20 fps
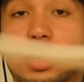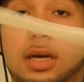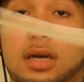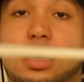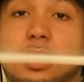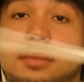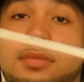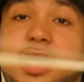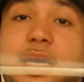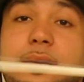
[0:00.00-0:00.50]

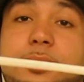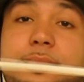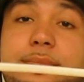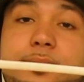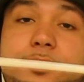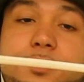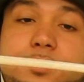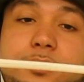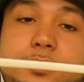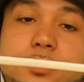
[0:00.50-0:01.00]
But yeah,
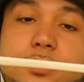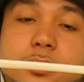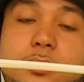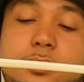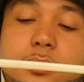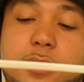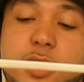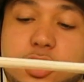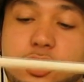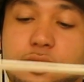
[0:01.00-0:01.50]

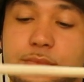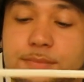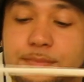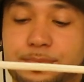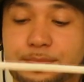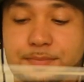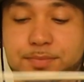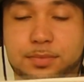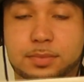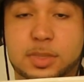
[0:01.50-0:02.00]
Zoom.
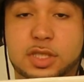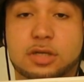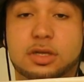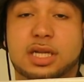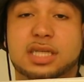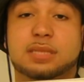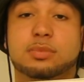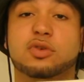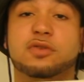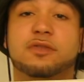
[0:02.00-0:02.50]
So
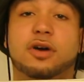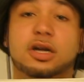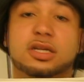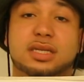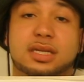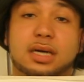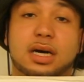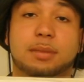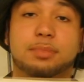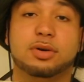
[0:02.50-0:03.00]
let's move on
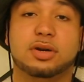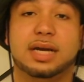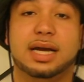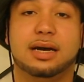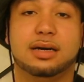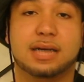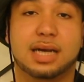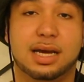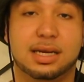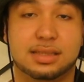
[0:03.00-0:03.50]
to the upper
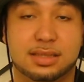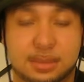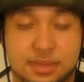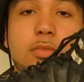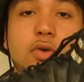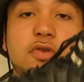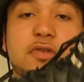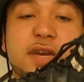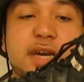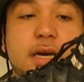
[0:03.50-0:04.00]
now,
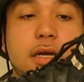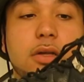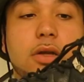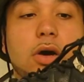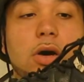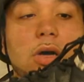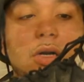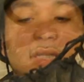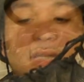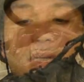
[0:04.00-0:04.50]
guys. Moving
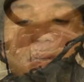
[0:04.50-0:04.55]
along